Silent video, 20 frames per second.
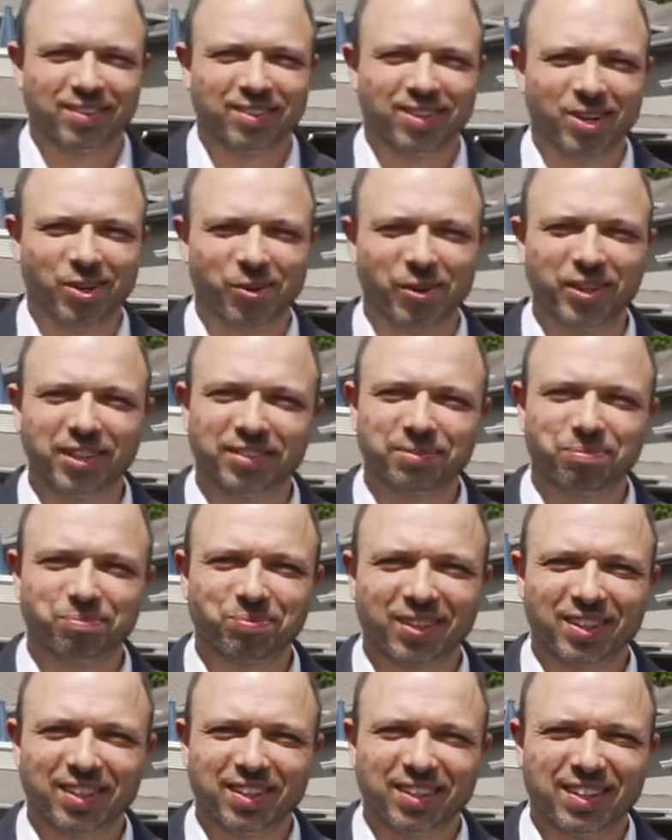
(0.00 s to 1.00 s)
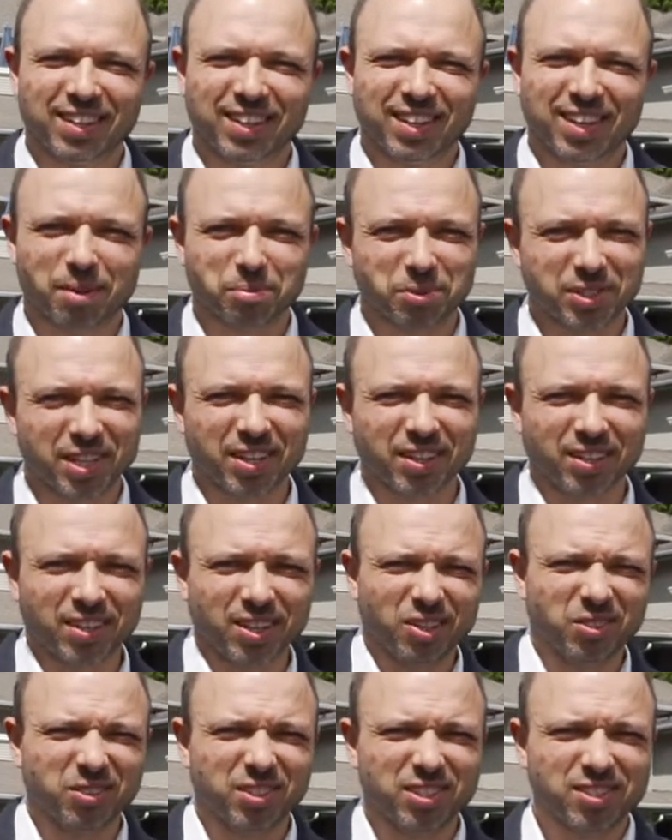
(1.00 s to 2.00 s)
All right, I'm standing
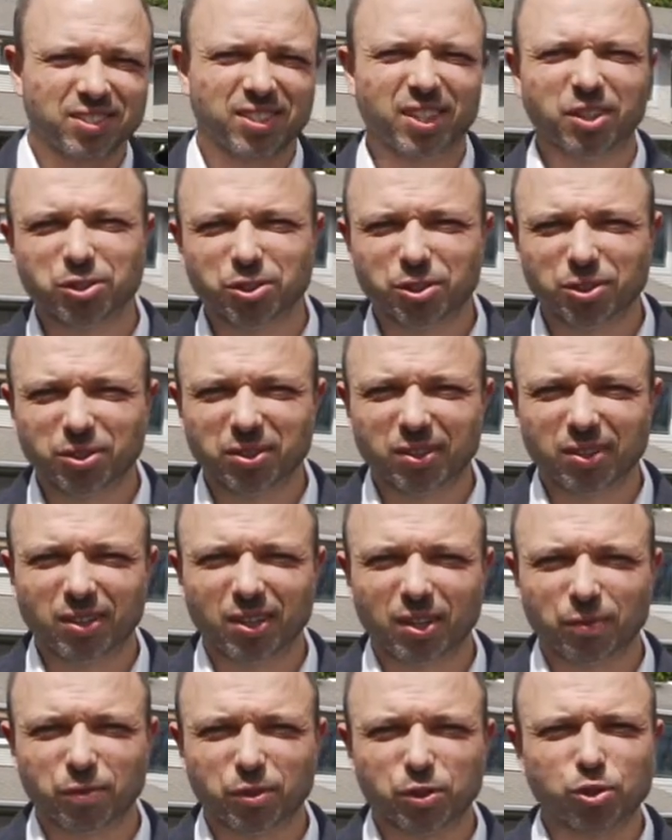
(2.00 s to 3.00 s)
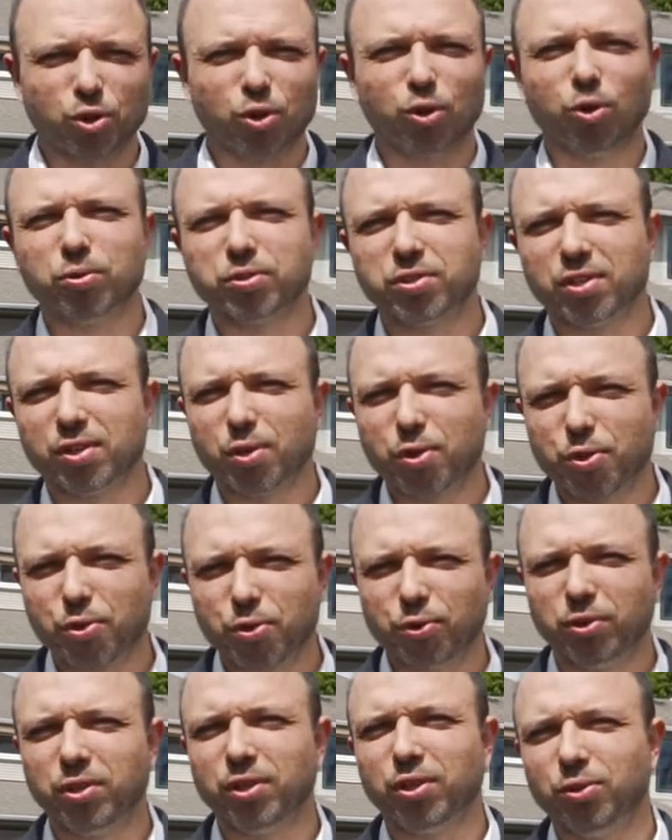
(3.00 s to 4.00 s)
now in the center of this cozy
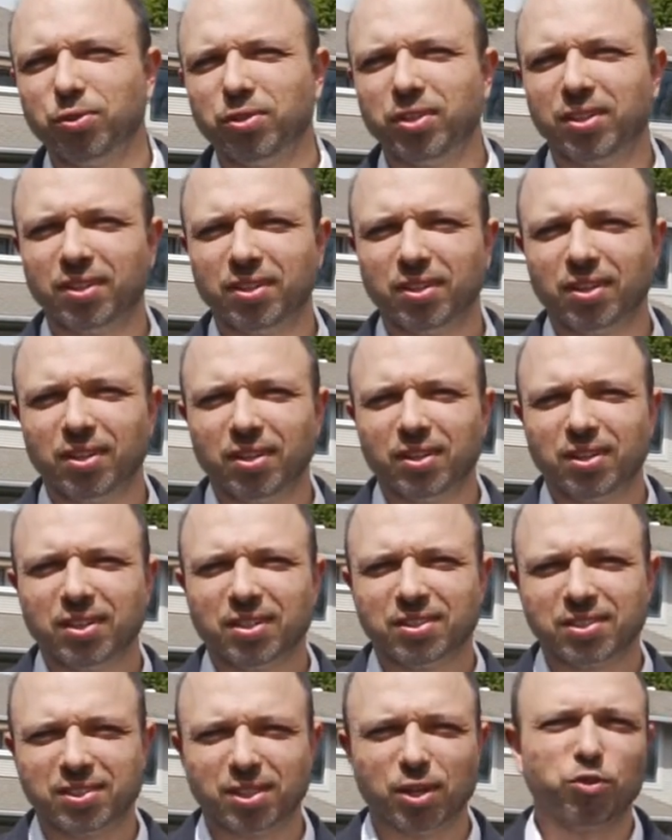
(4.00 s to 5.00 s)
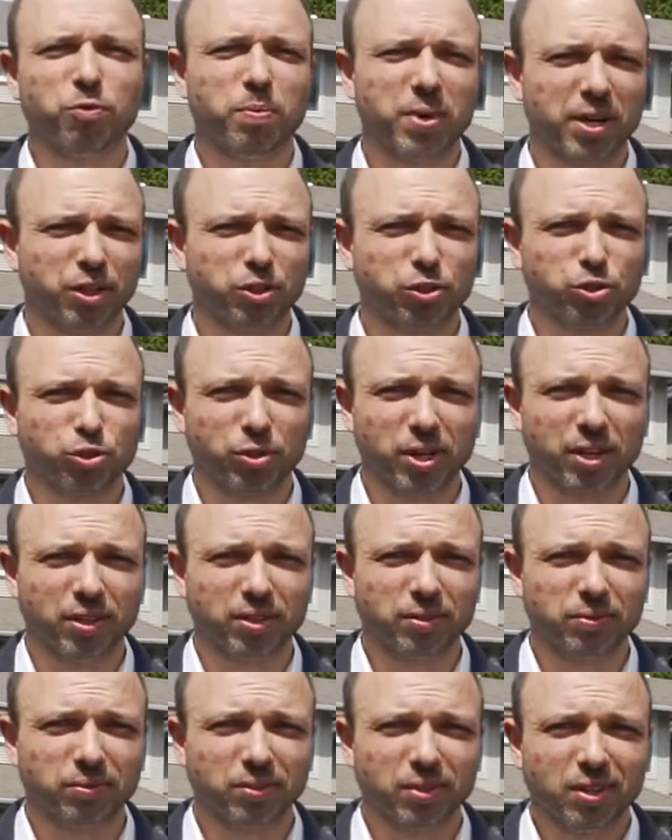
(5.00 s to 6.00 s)
30 unit self-managed
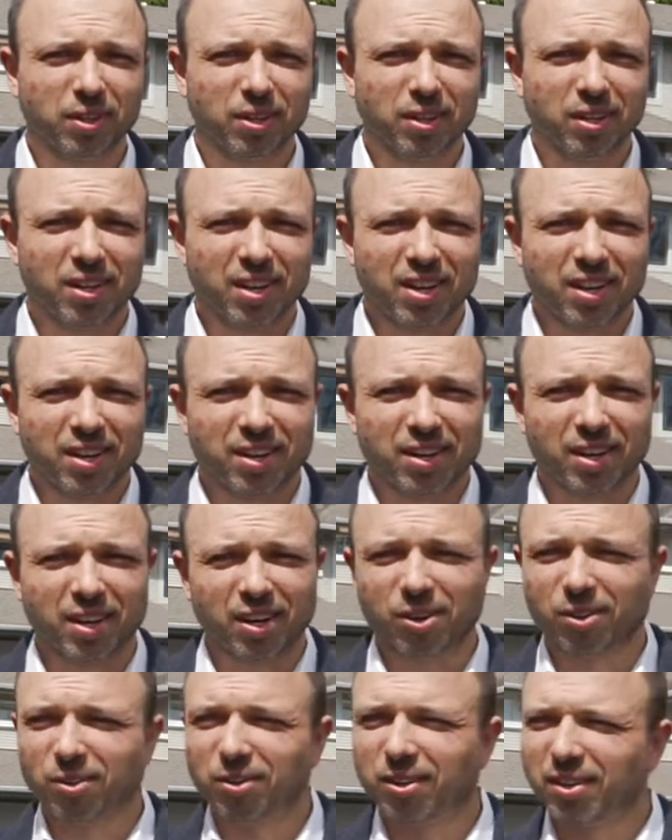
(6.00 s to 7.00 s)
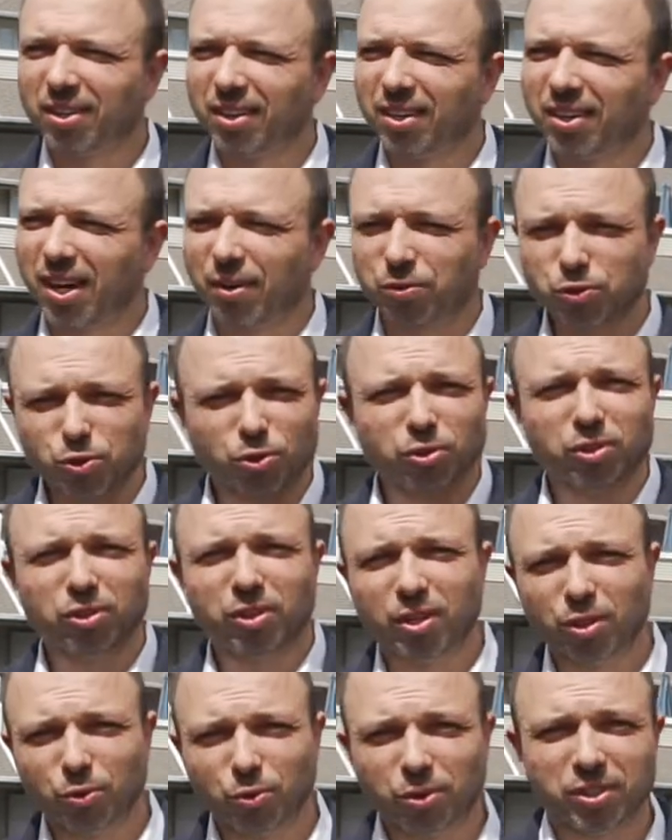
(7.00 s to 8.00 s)
Strata. Now, I've sold a
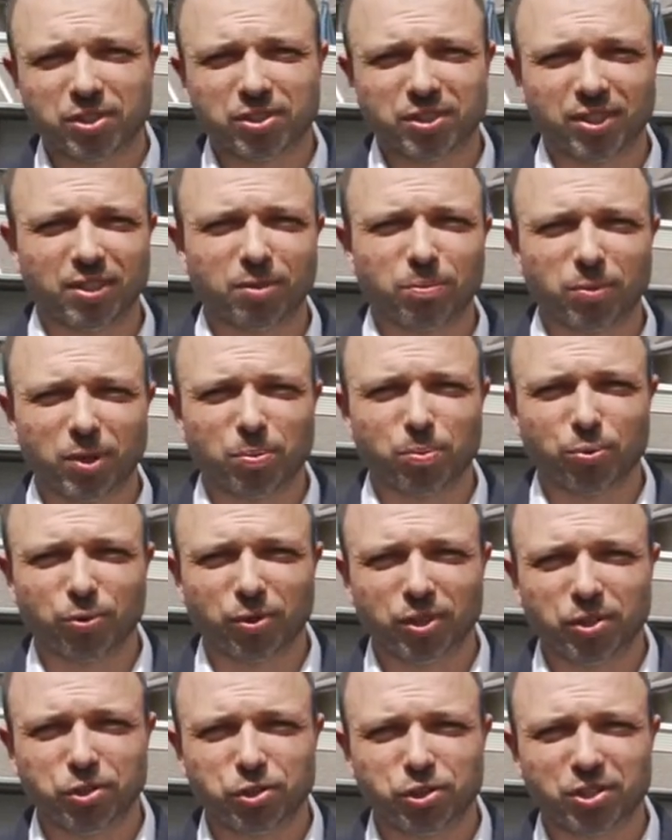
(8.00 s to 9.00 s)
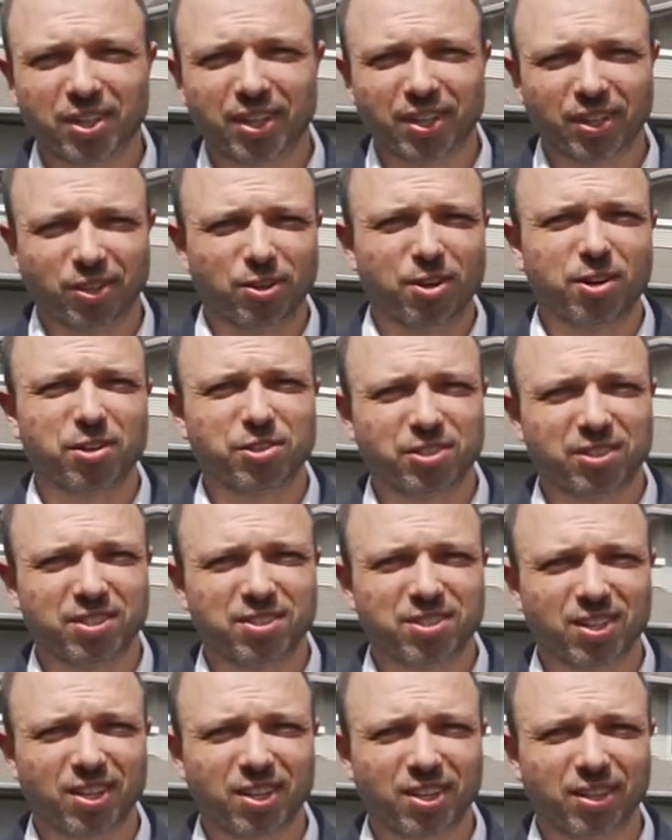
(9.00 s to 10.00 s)
lot of real estate in Maple Ridge and I can honestly
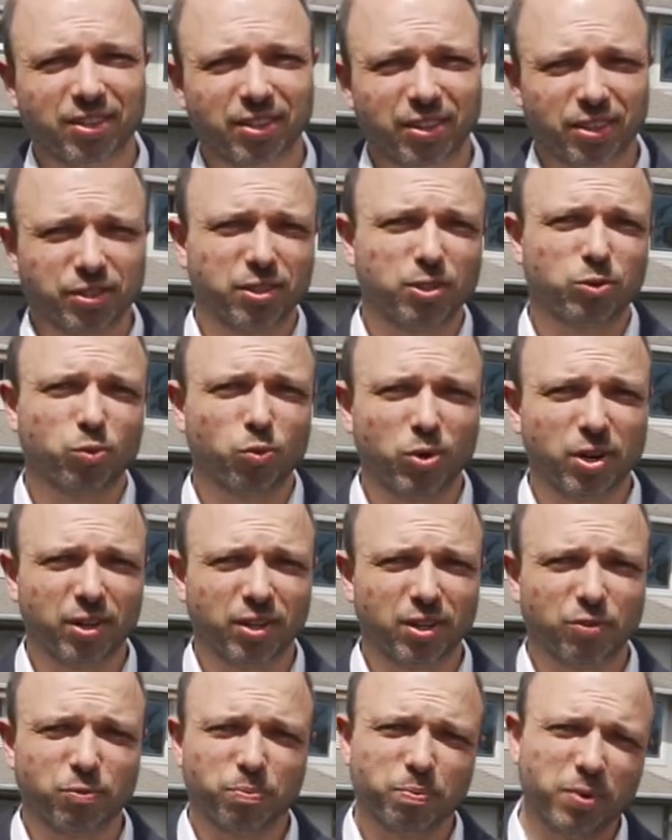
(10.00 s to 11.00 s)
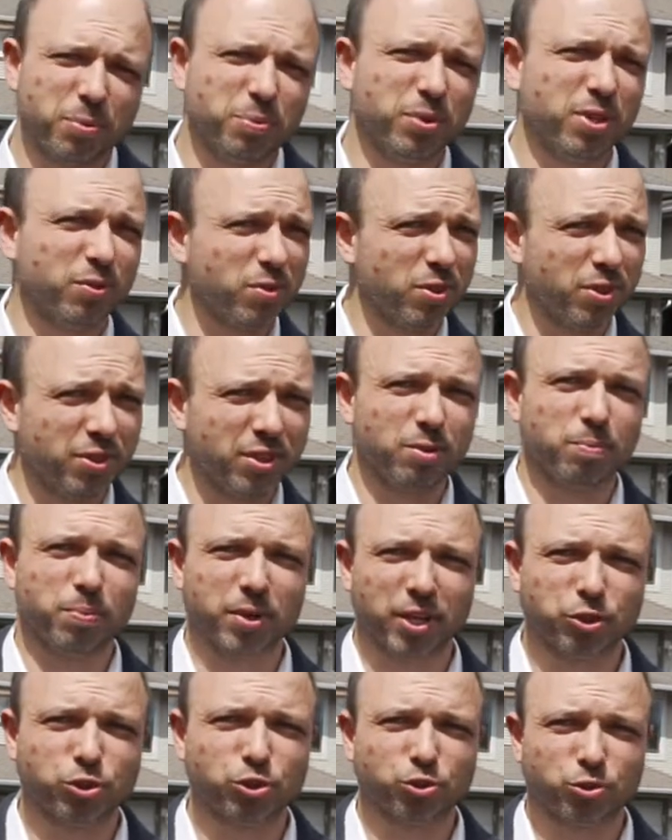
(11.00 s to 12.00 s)
say that this is one of, maybe even the
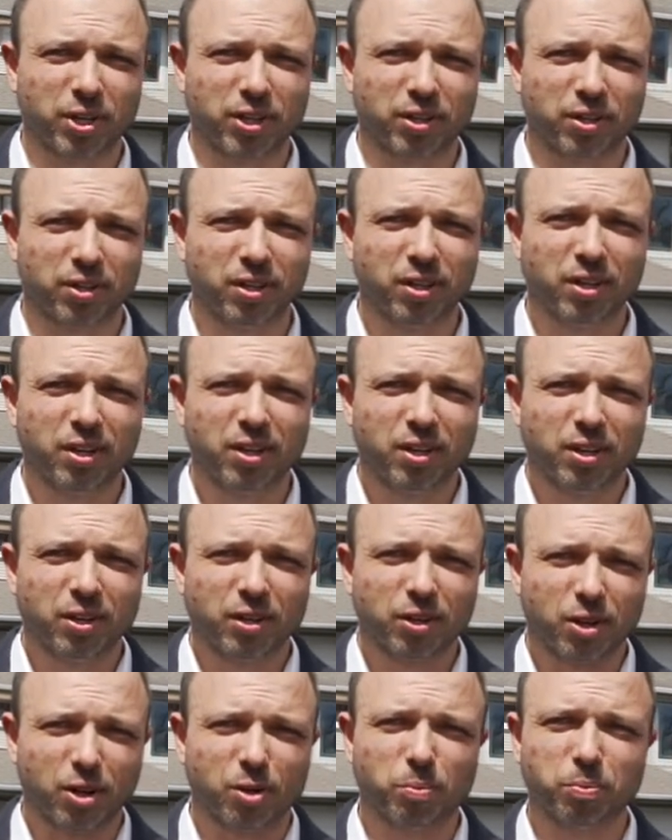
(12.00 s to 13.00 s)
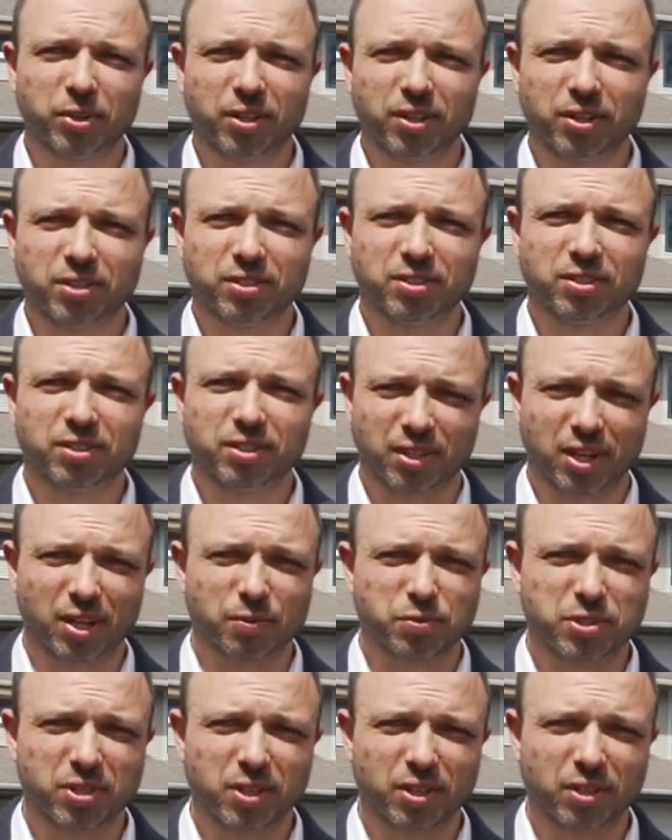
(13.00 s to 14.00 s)
best Strata complex that
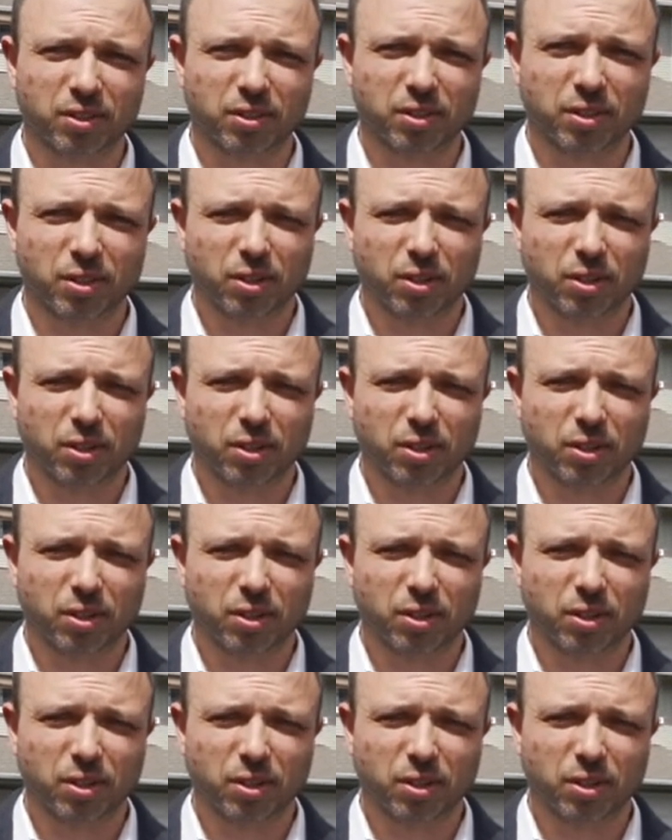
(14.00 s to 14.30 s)
I've seen.